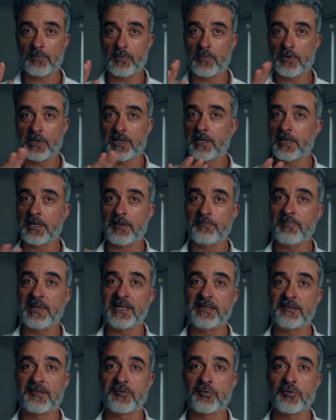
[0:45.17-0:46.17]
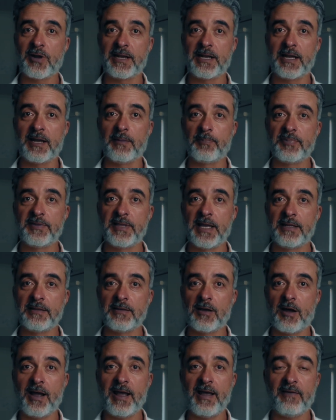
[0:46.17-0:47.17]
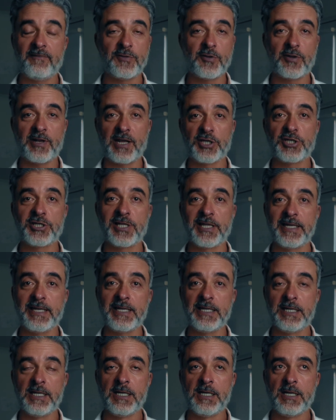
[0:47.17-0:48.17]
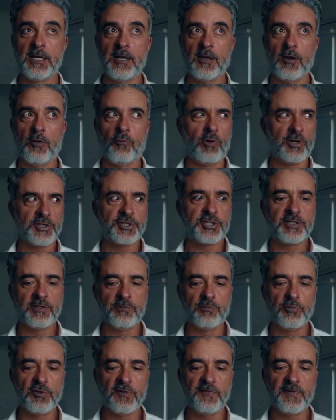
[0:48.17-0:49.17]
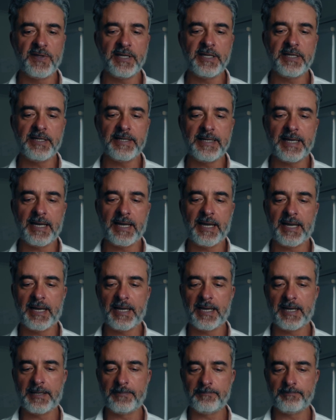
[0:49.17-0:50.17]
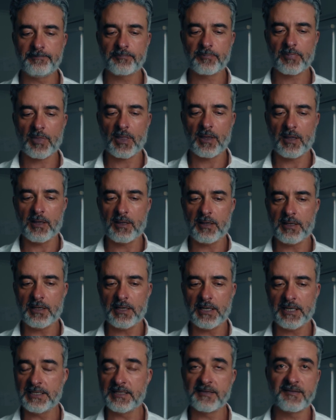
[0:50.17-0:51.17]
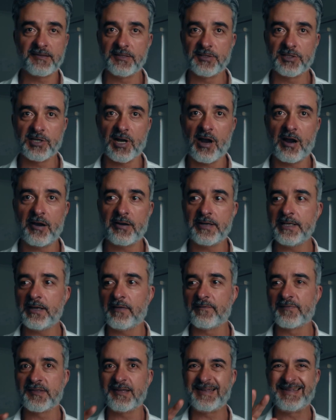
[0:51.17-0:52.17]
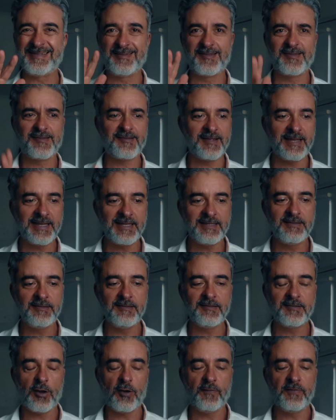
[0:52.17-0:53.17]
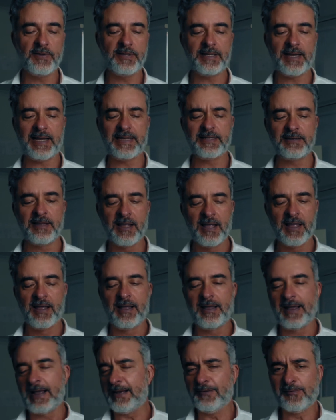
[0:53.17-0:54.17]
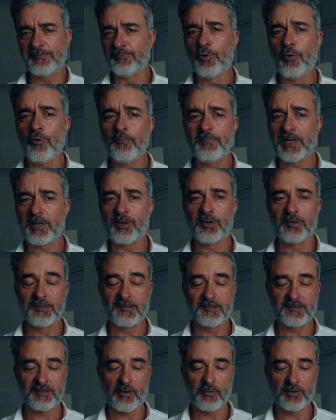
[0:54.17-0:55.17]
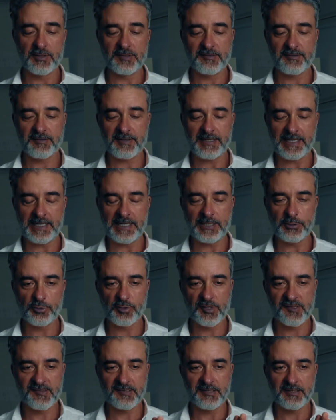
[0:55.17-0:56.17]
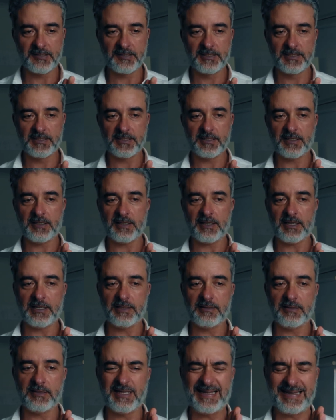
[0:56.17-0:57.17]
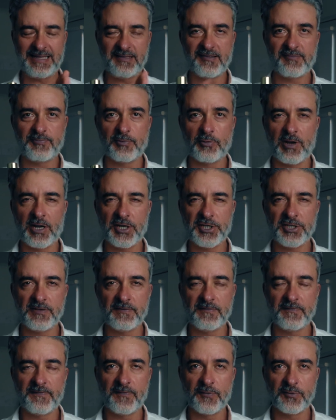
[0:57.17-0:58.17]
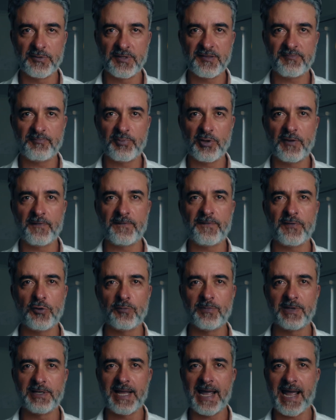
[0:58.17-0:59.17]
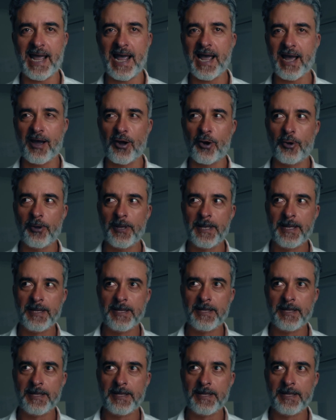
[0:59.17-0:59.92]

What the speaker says: I'm going to admit straight up that I have not actually watched the movie in its entirety. I've seen scenes of it, and it's more because I was interested in the inspiration for this perfume and how